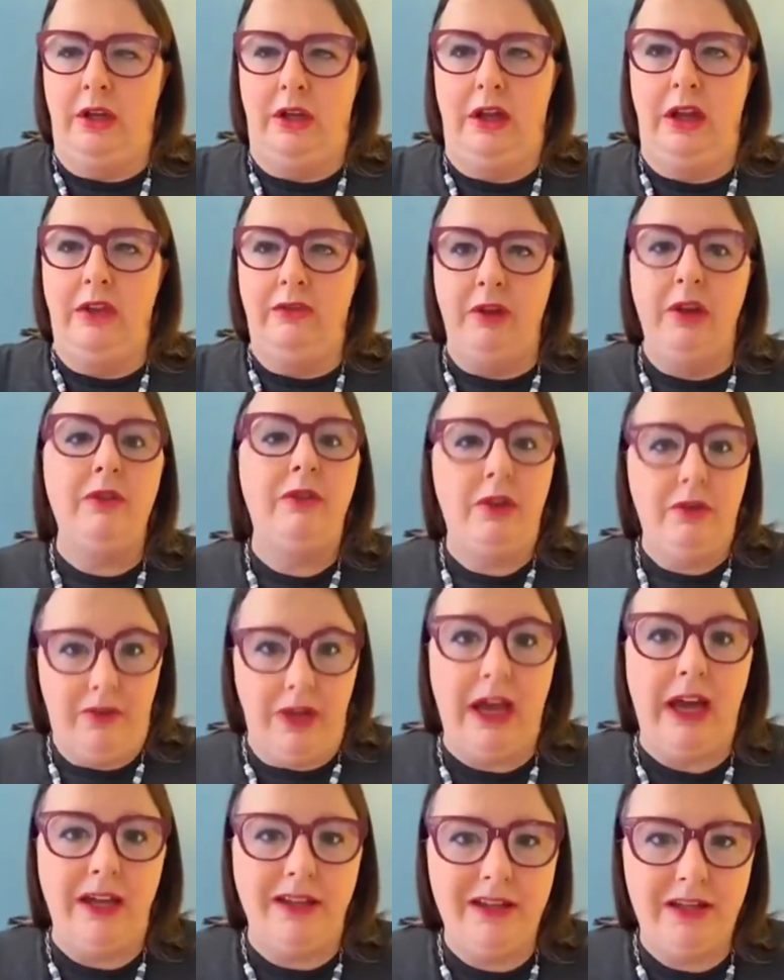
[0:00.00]
even if you've
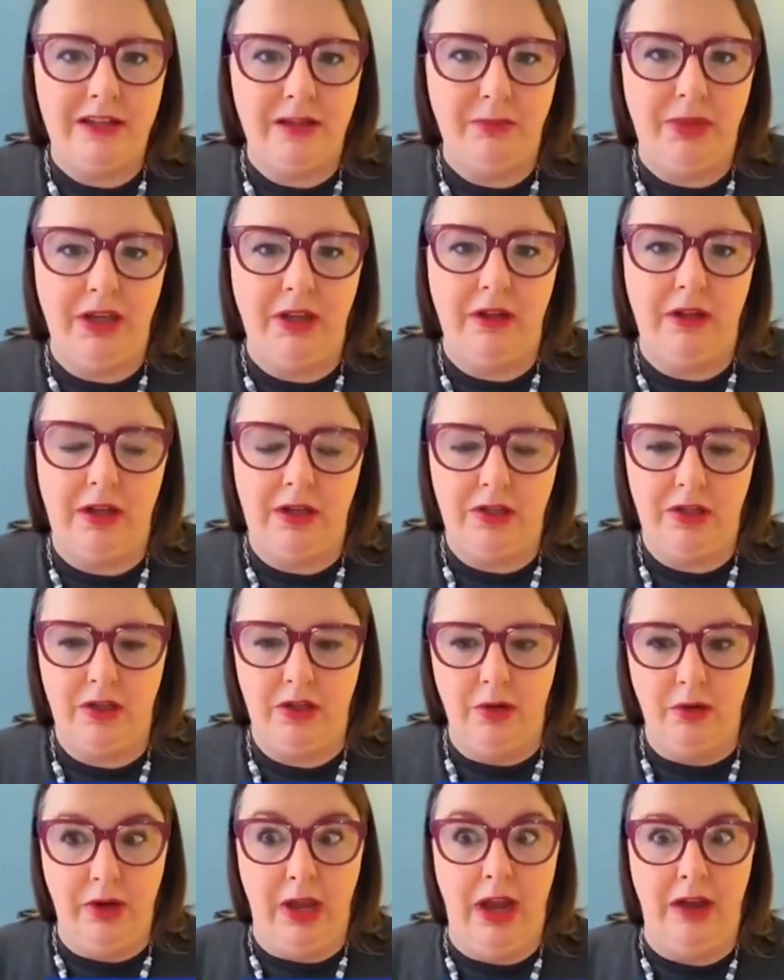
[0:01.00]
got disabilities, you
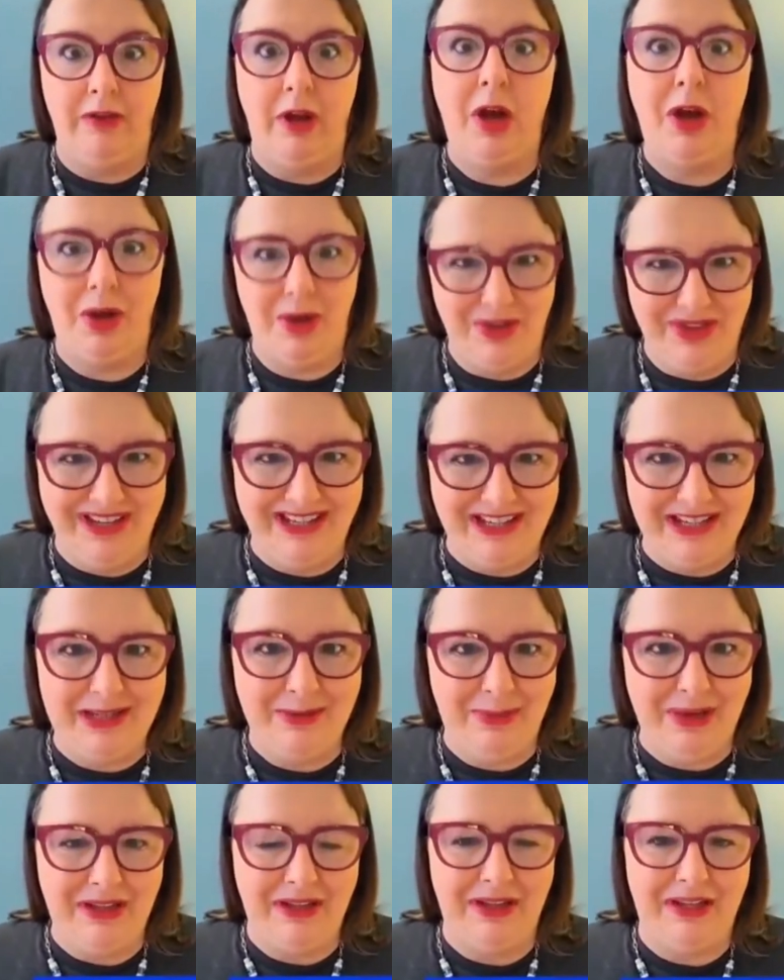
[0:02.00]
don't have all the
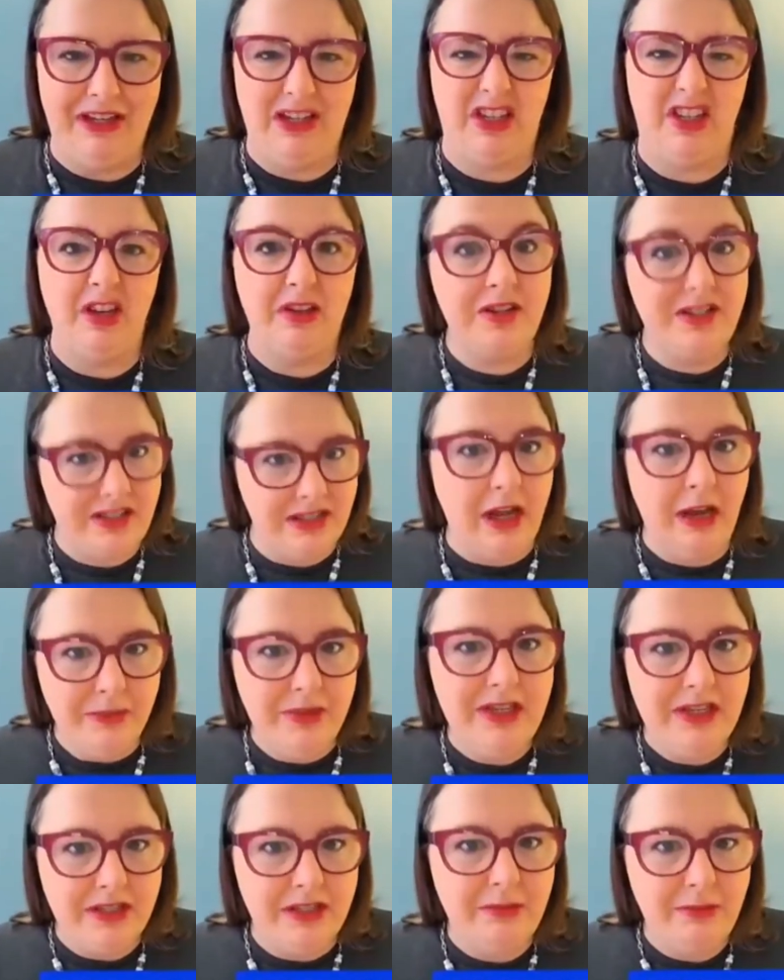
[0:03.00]
disabilities. There's some
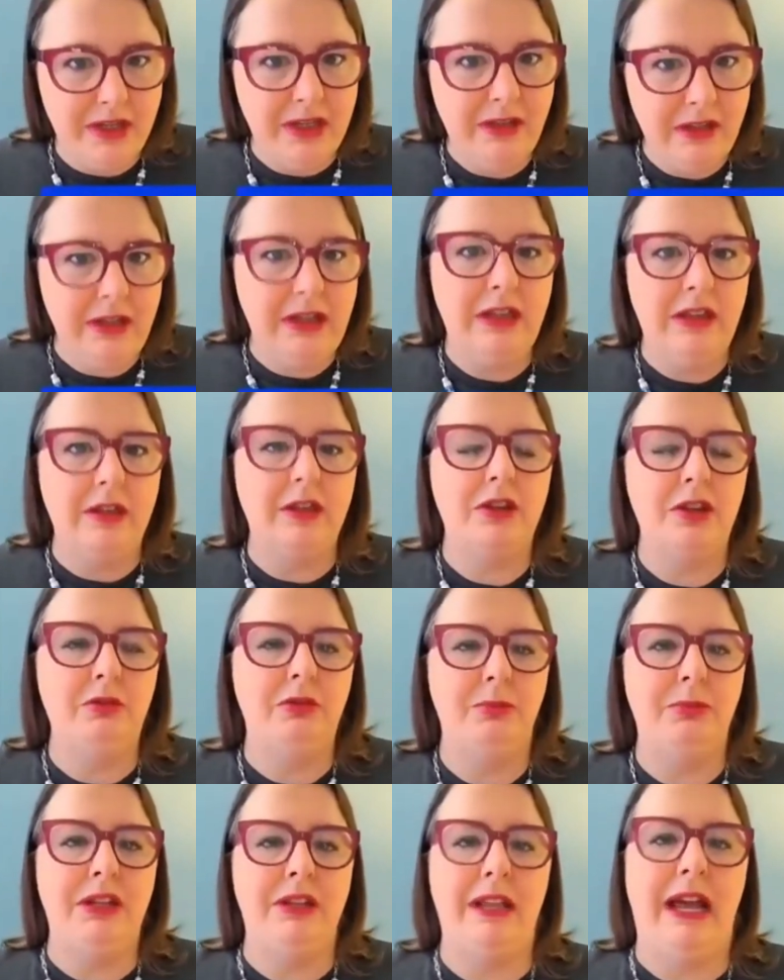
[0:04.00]
disability that you
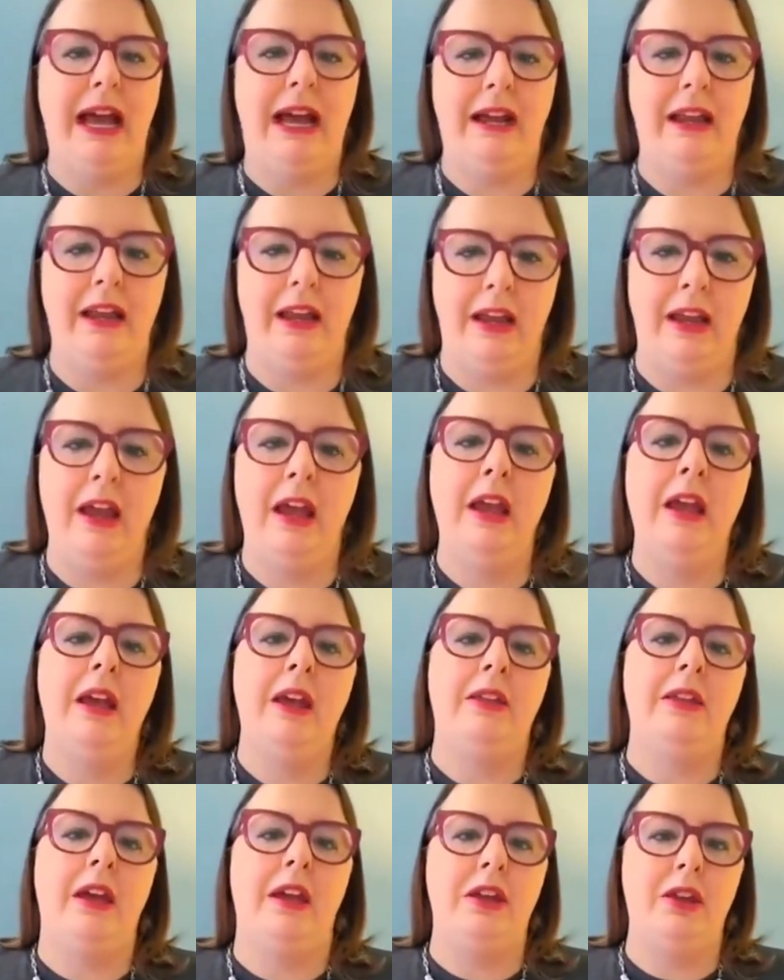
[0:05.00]
would be lacking
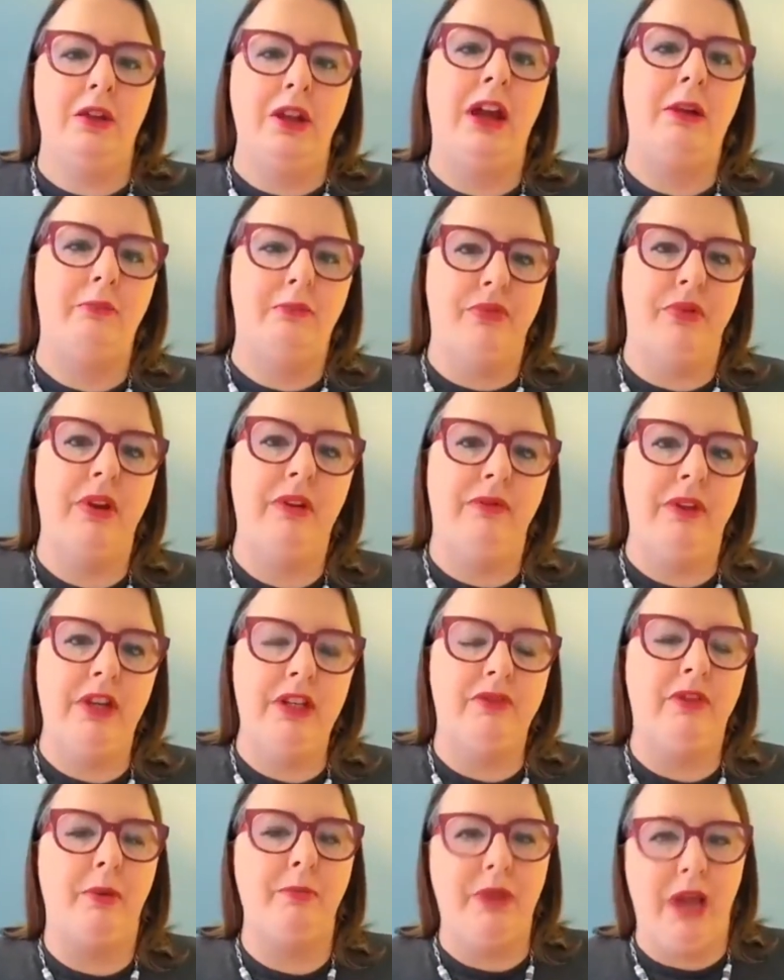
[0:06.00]
that you'd have
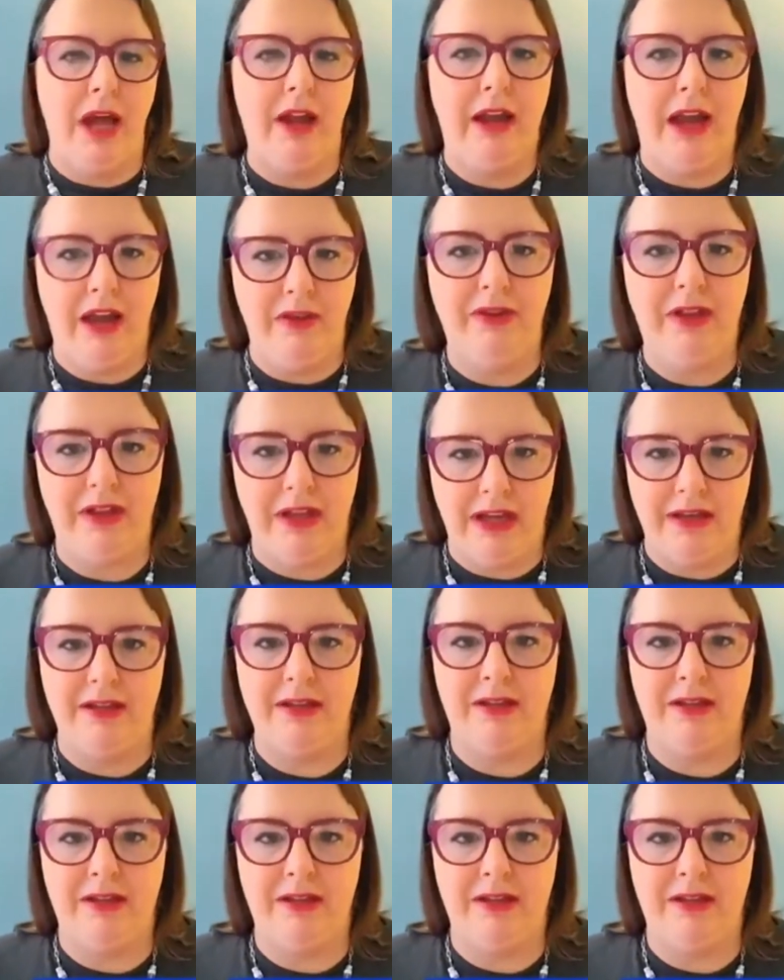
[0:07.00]
privilege from not having that